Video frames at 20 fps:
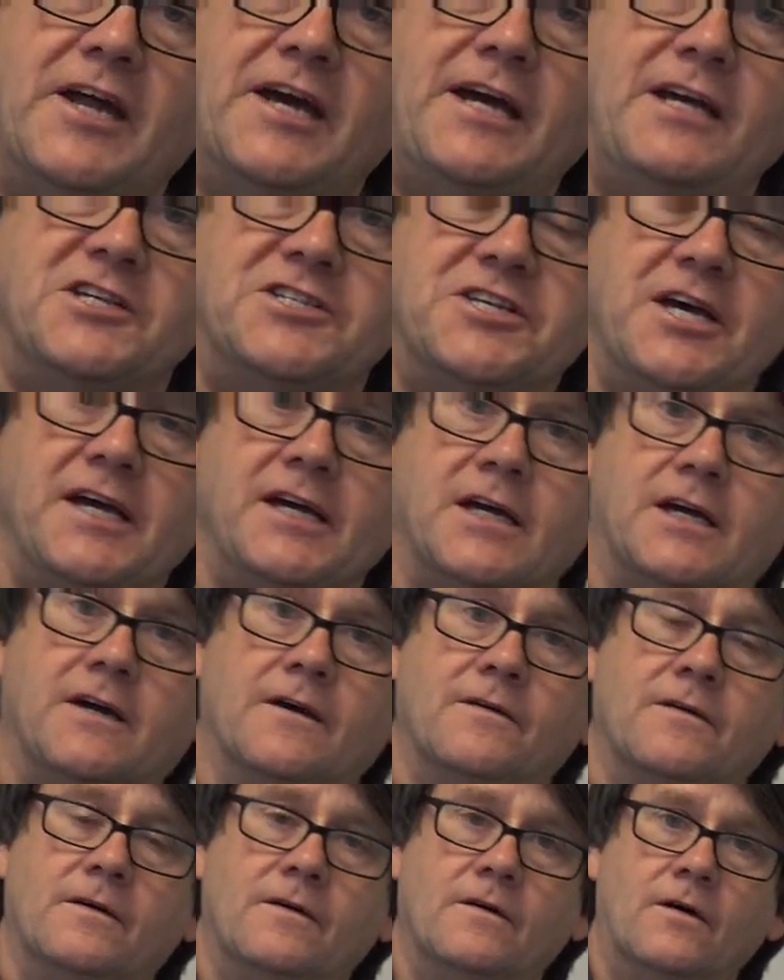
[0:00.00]
heat sink,
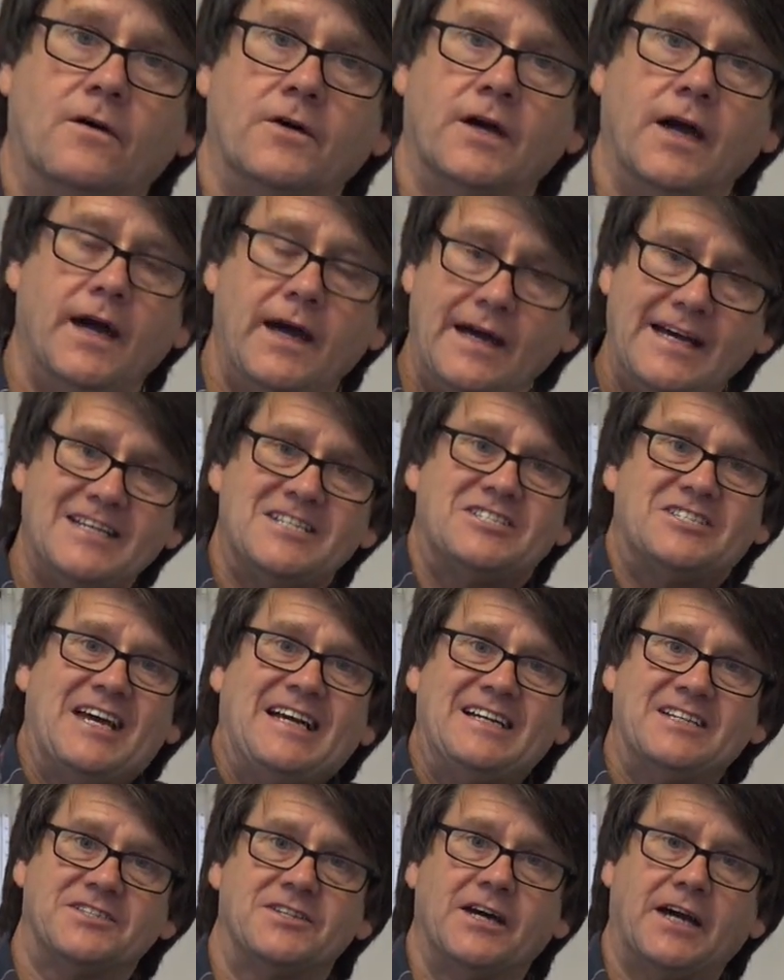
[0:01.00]
okay? It
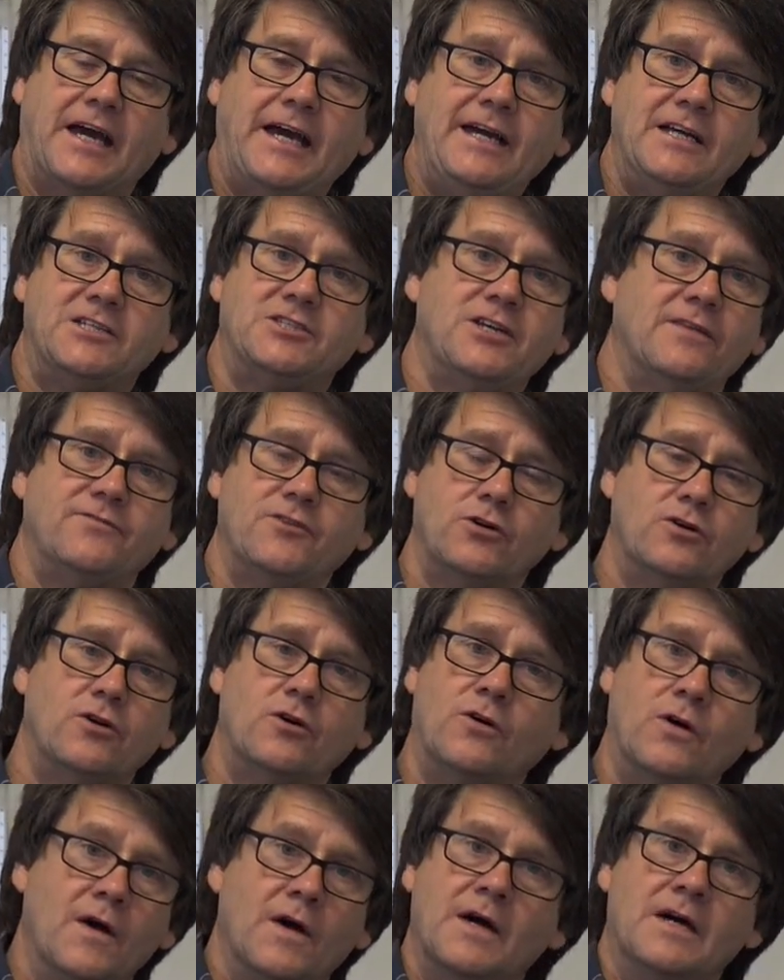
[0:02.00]
sinks the heat, you've
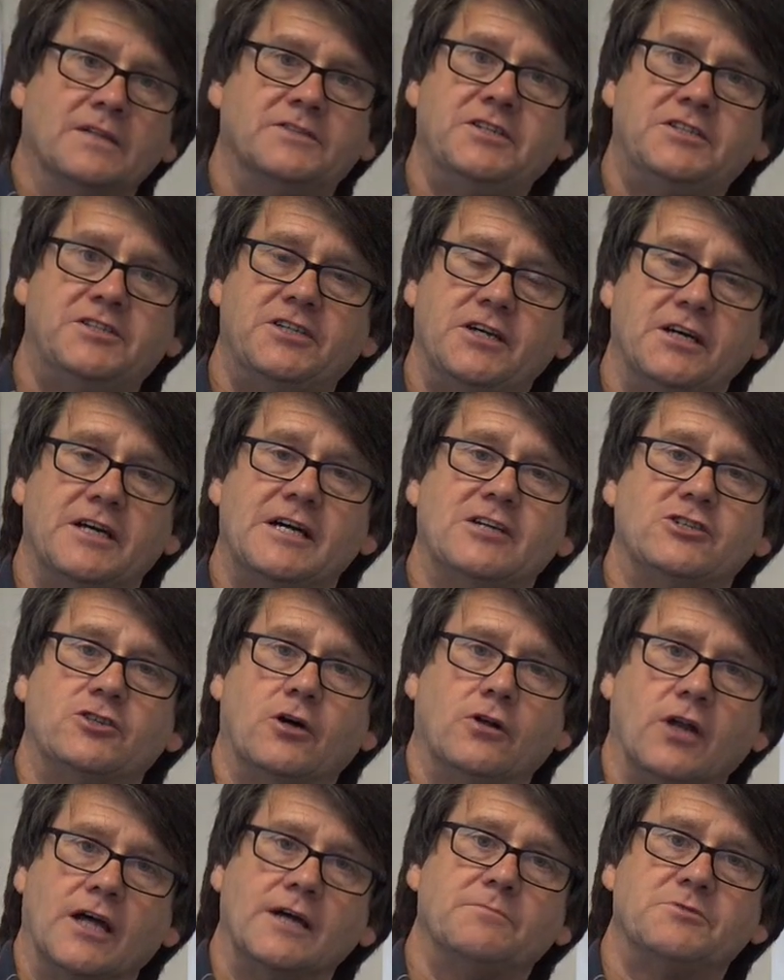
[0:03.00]
no deterioration
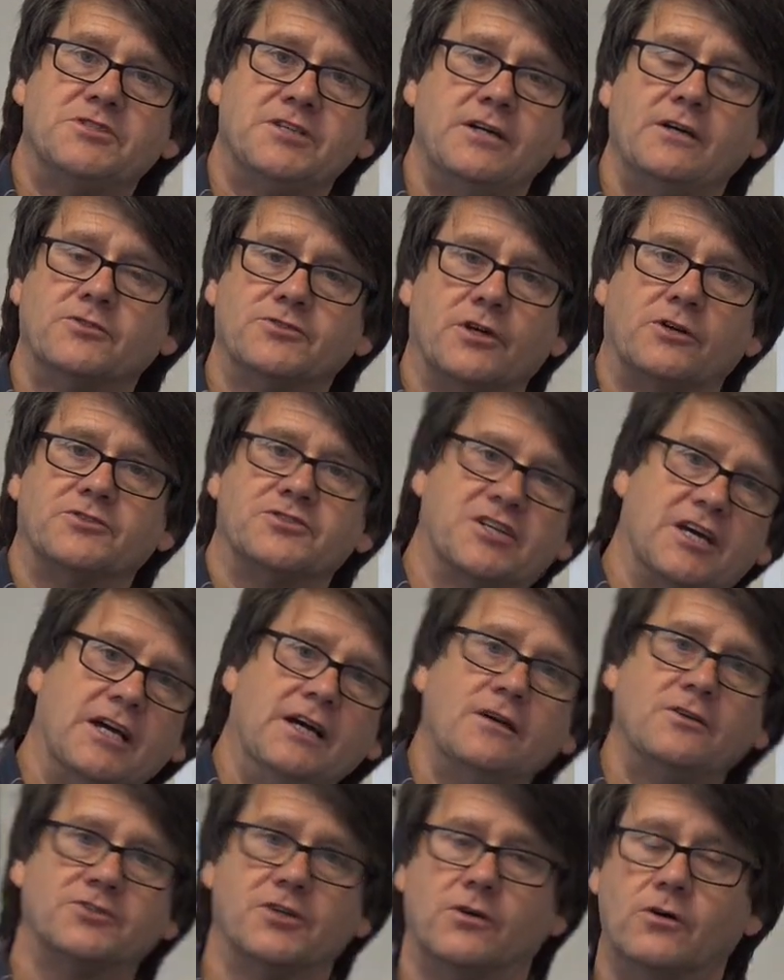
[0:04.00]
on lip seals
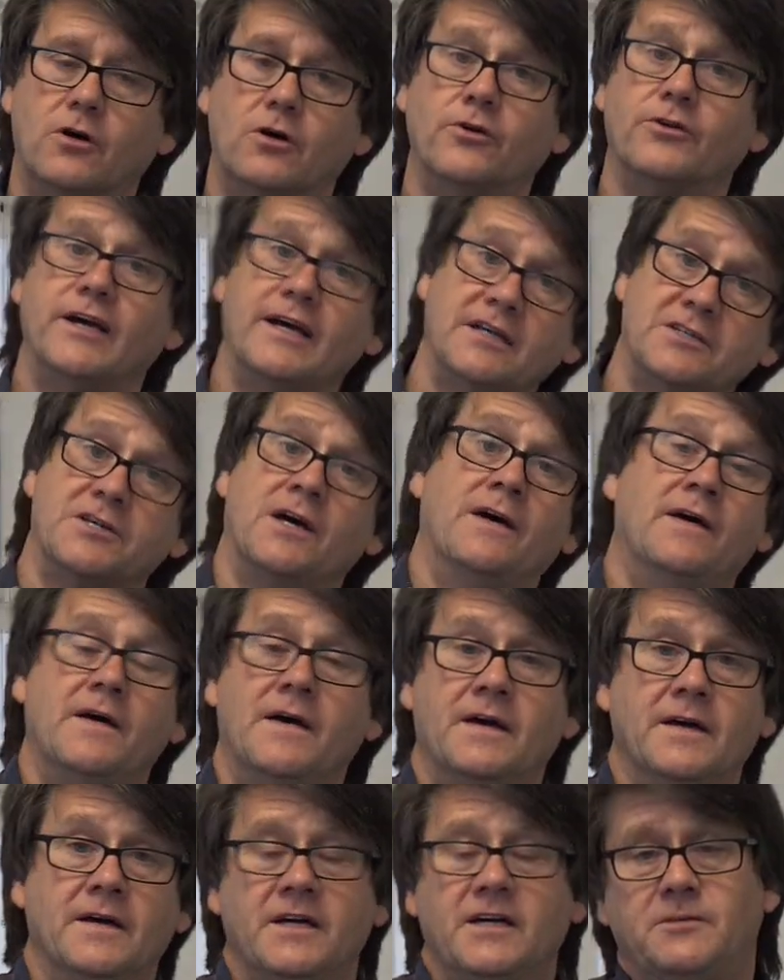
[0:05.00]
or O-rings,
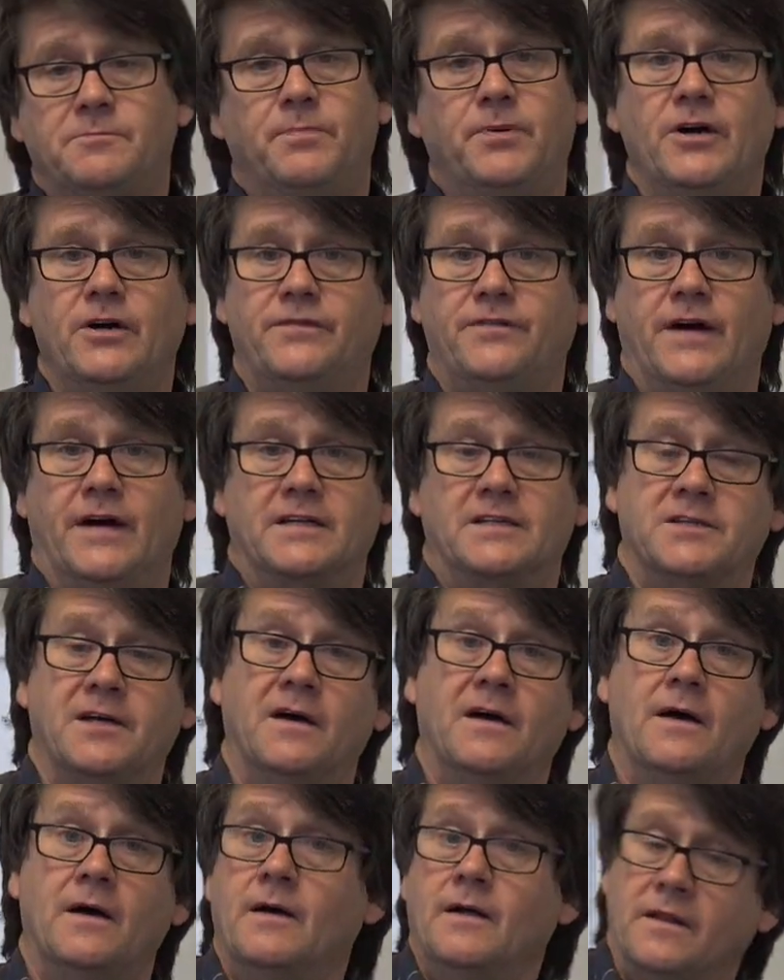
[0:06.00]
it's perfect.
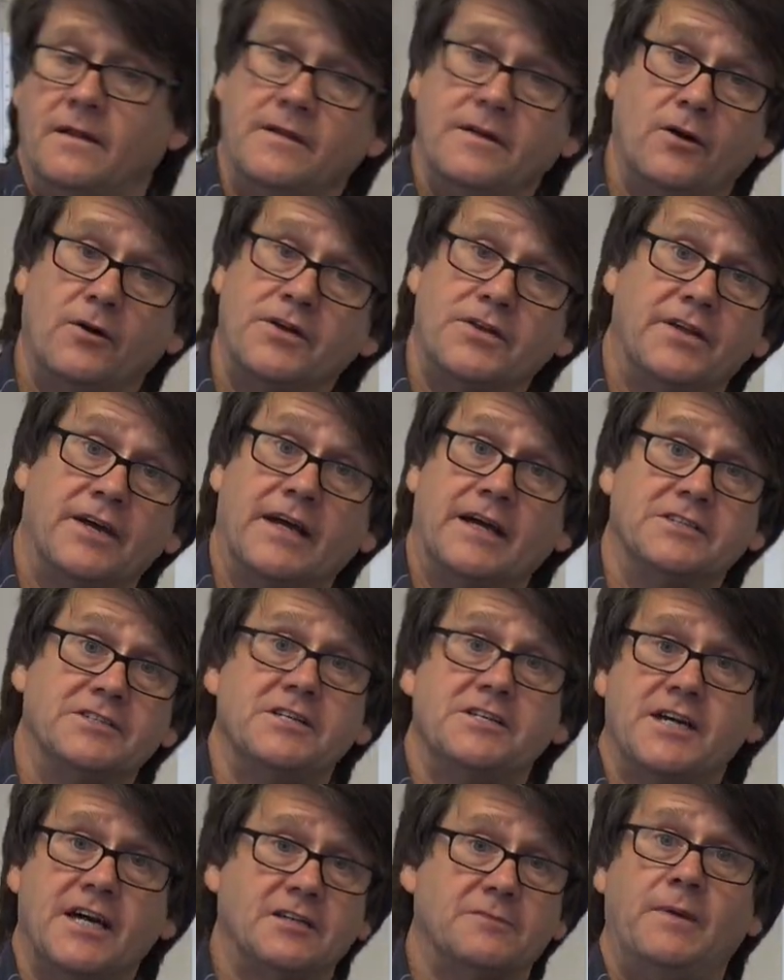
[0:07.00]
The only thing is
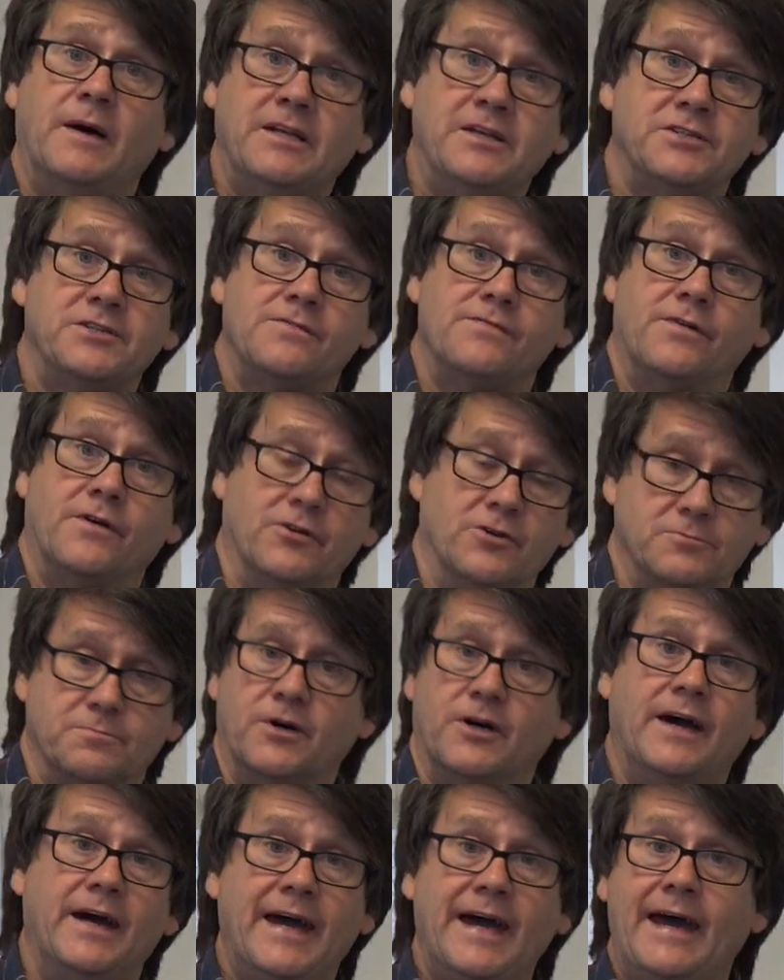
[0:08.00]
it's expensive for us,
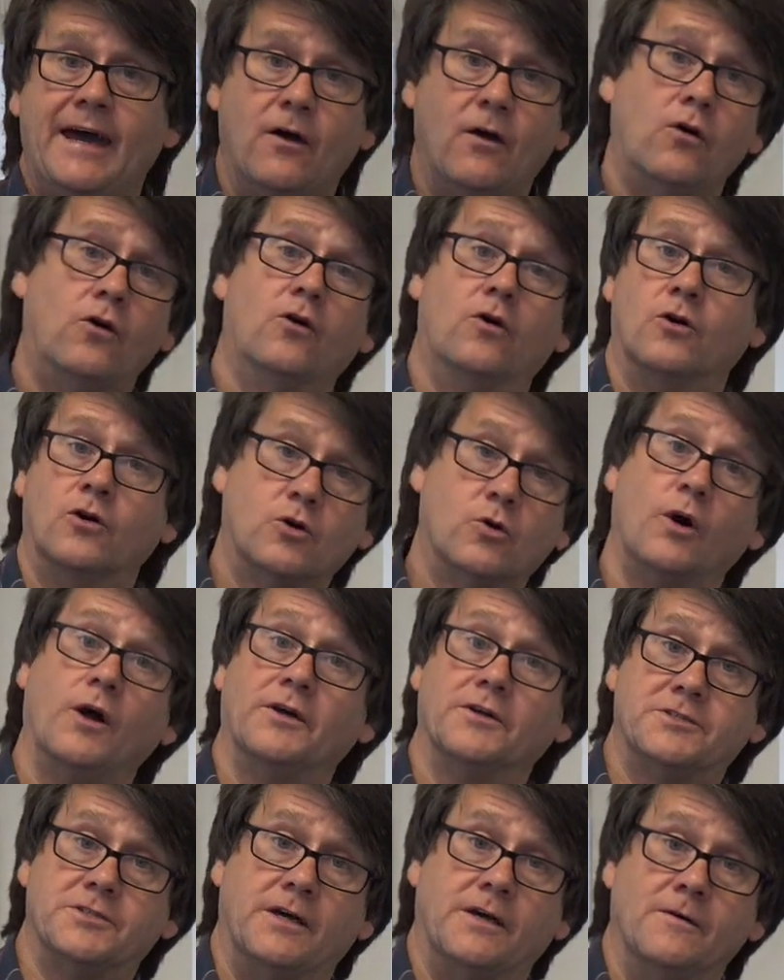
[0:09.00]
but hey ho,
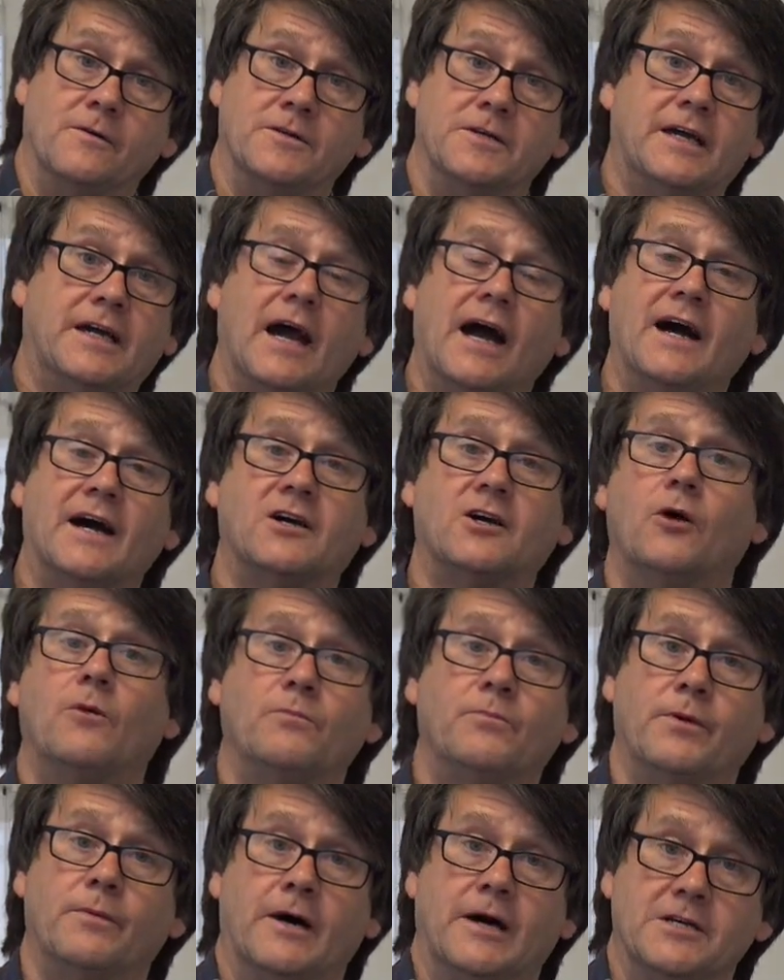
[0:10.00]
quality. You can't
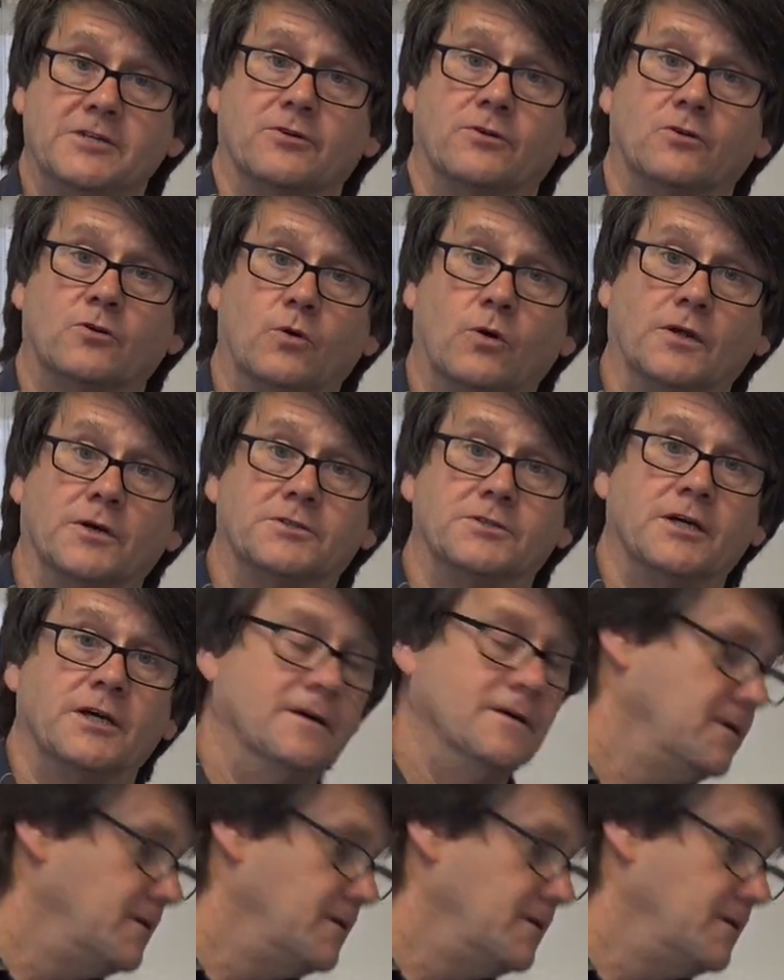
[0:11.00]
compromise on quality.